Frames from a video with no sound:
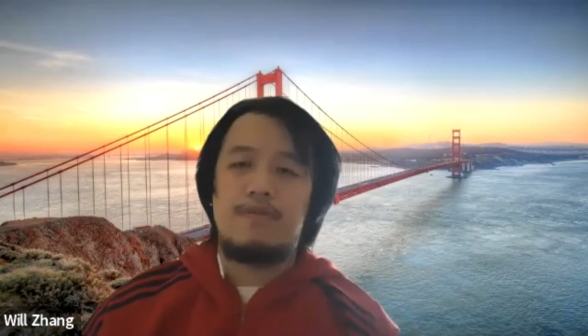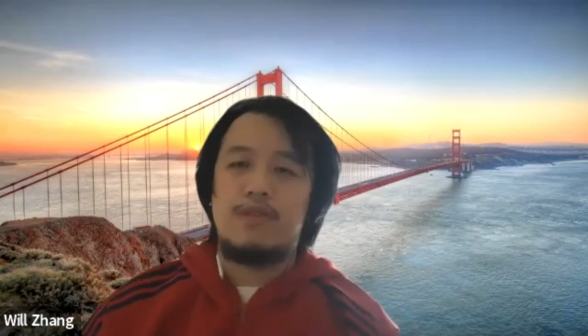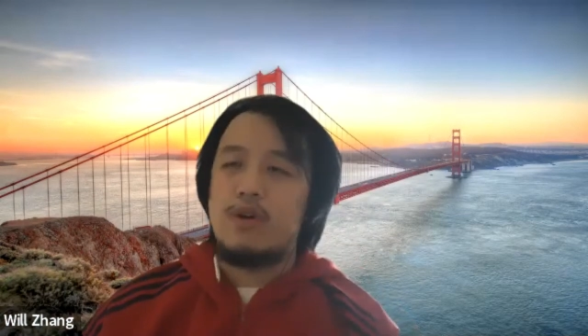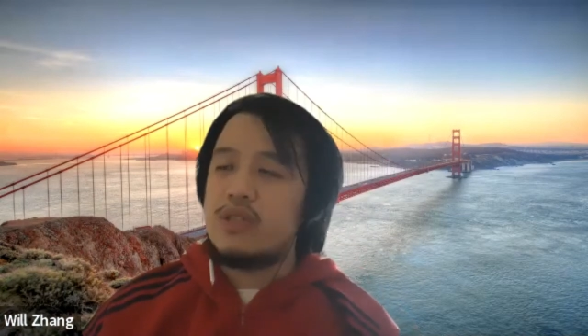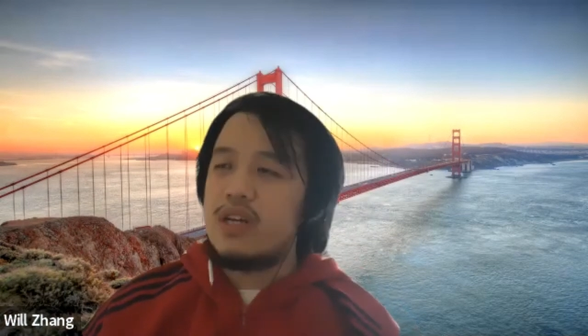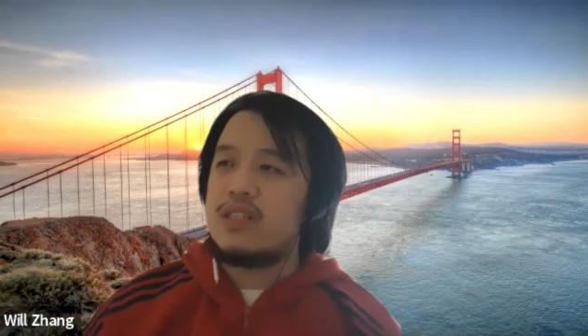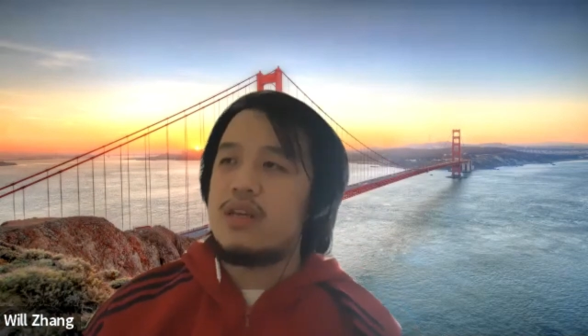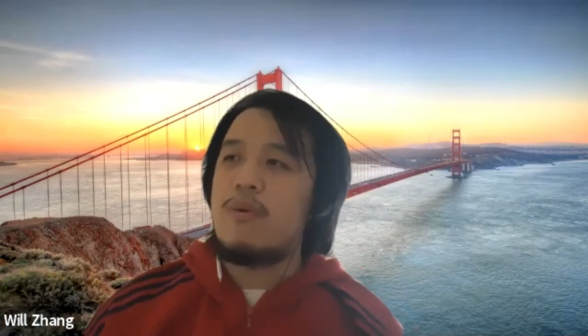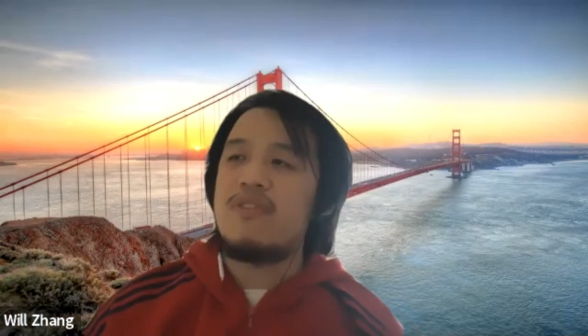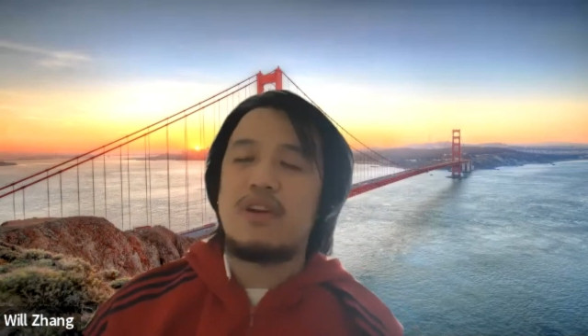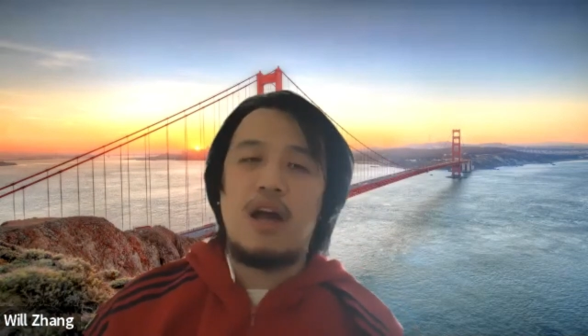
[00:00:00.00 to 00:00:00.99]
Those are
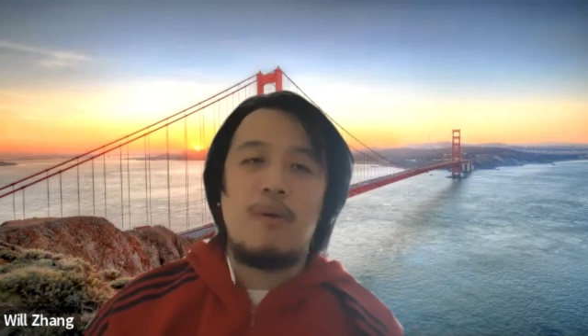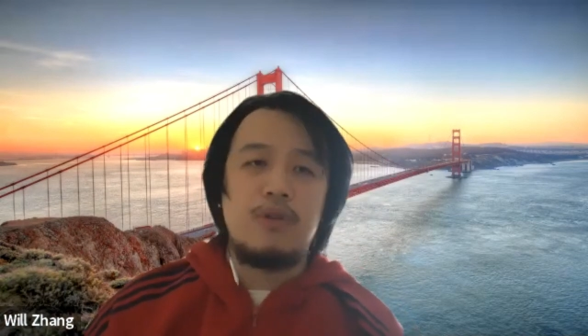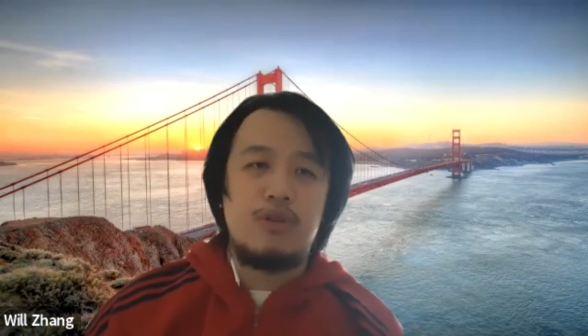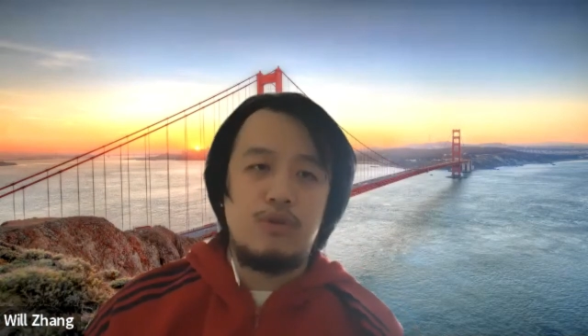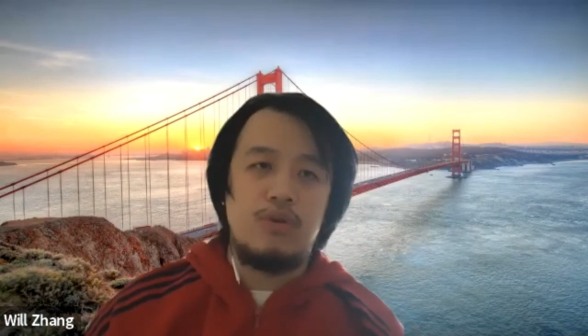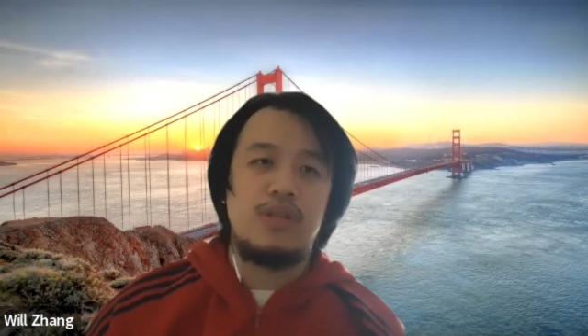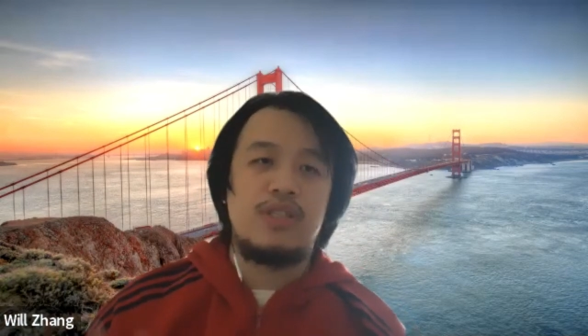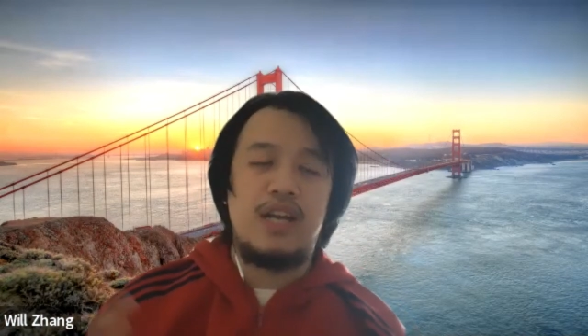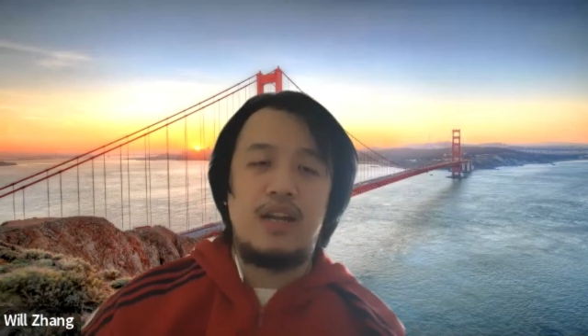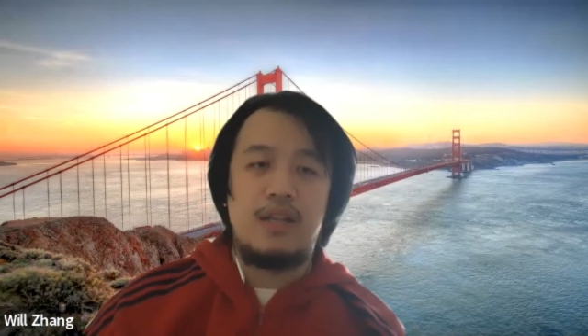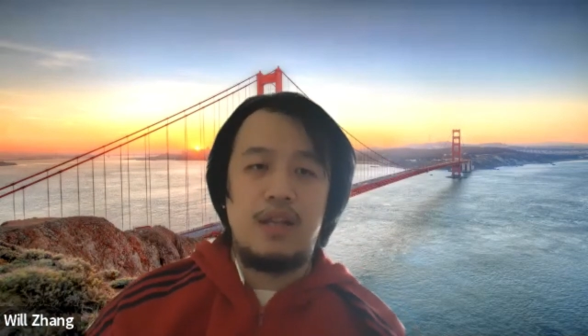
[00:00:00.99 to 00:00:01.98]
some of the common
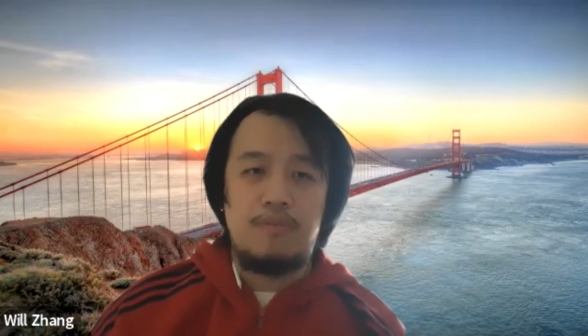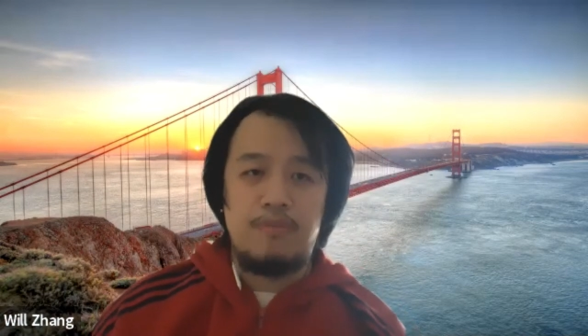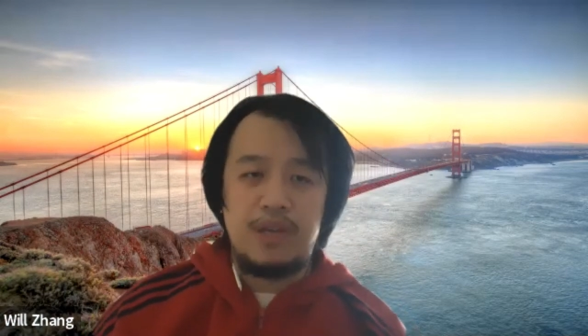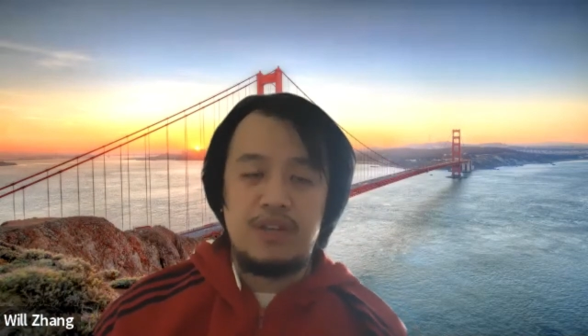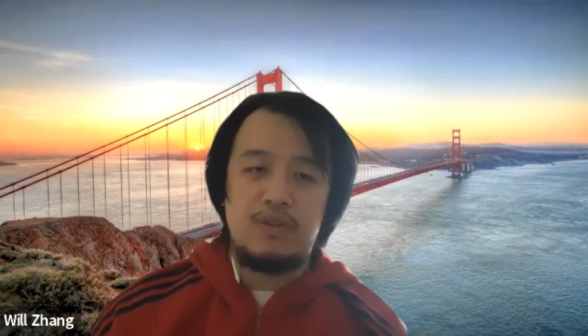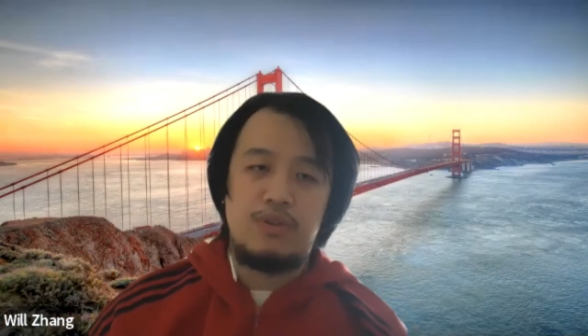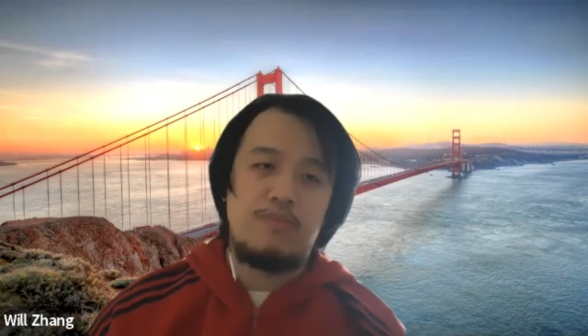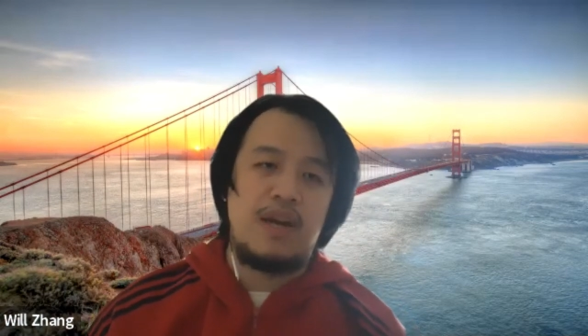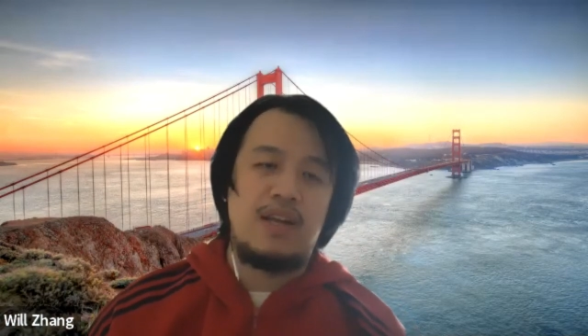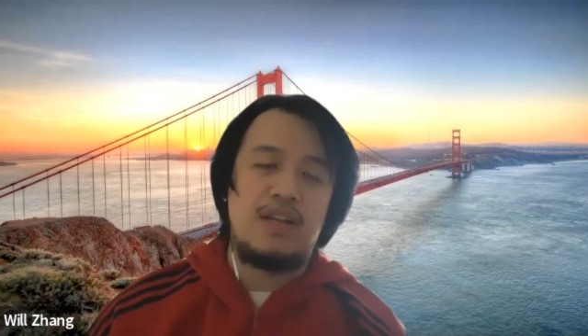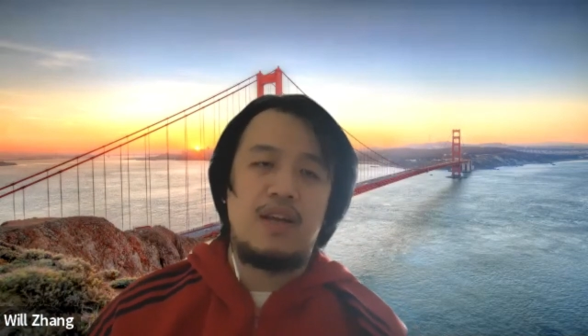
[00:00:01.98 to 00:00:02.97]
tools that are being
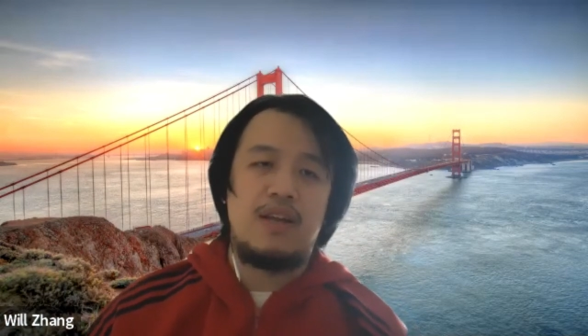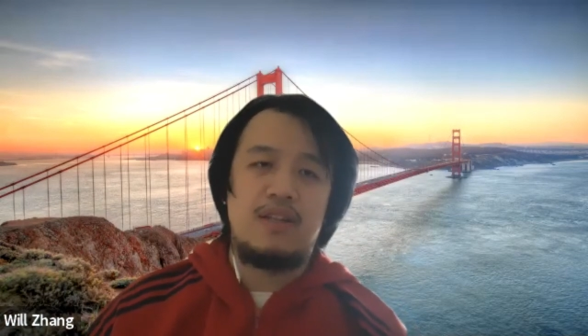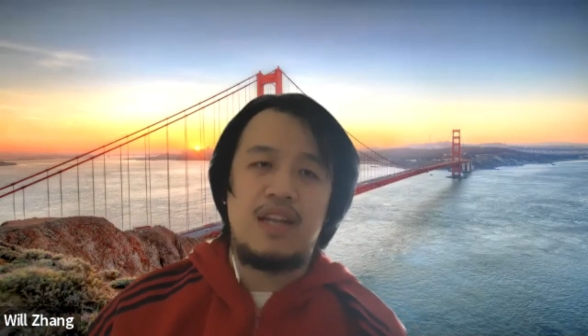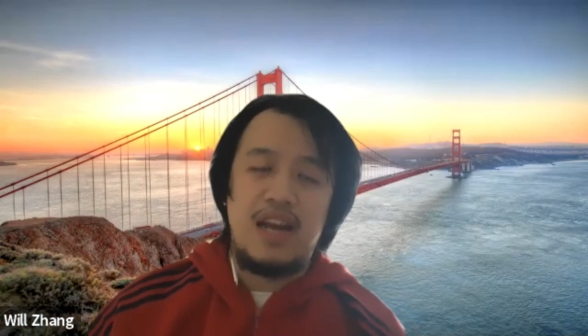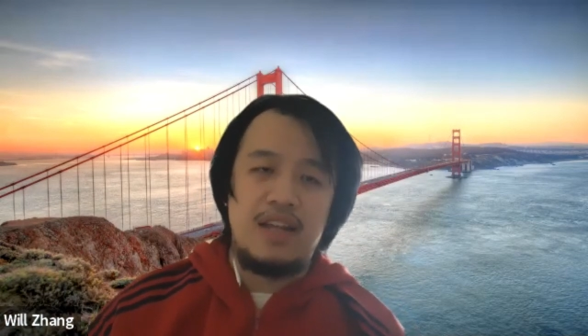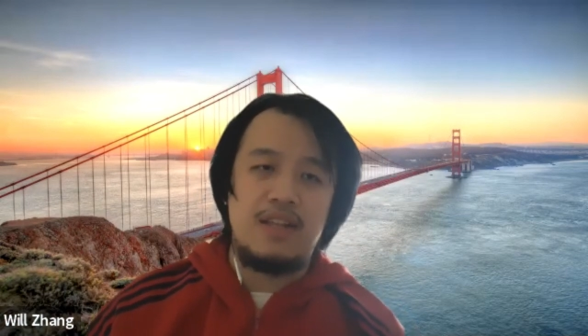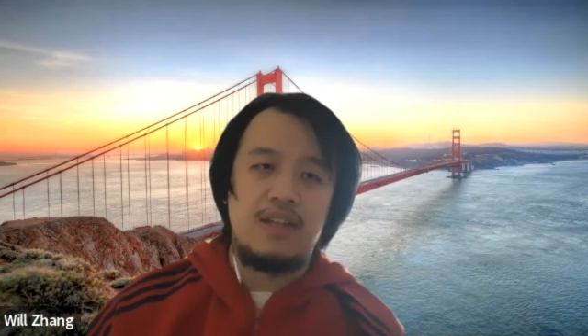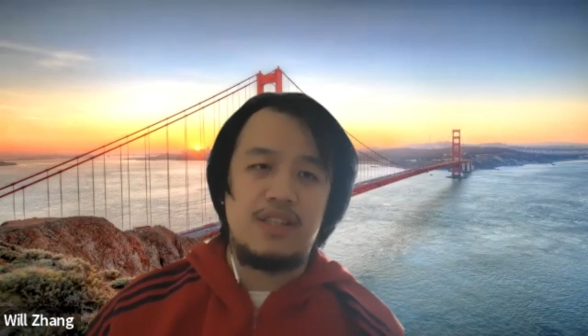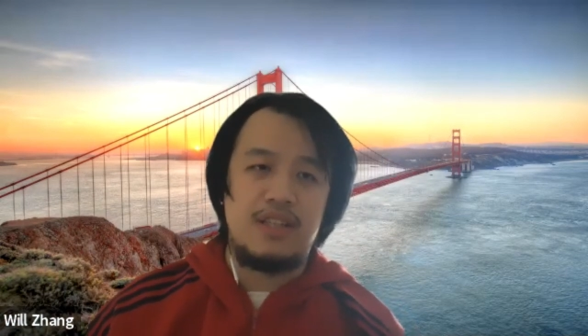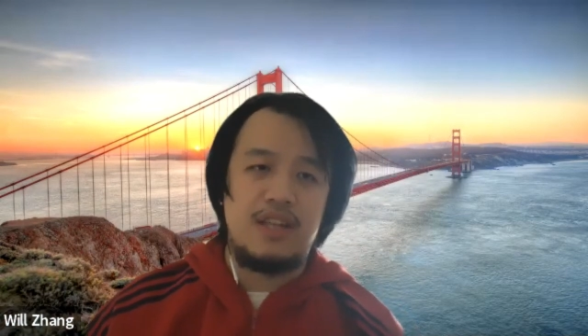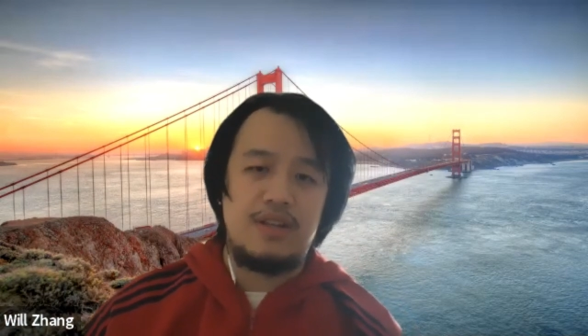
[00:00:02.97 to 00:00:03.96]
used by data
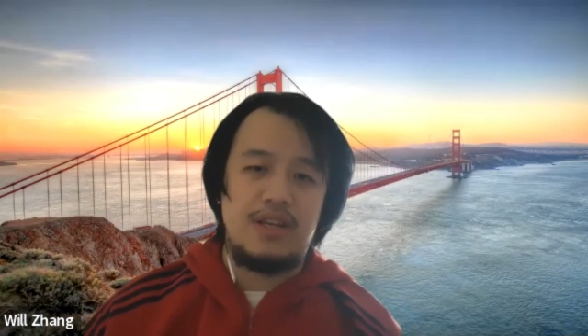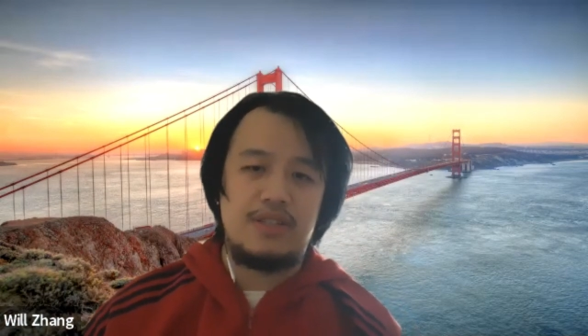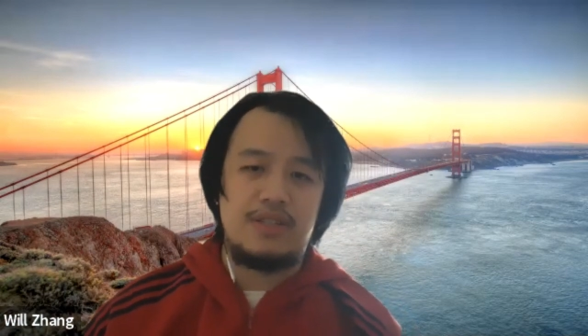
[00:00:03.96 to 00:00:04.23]
analysts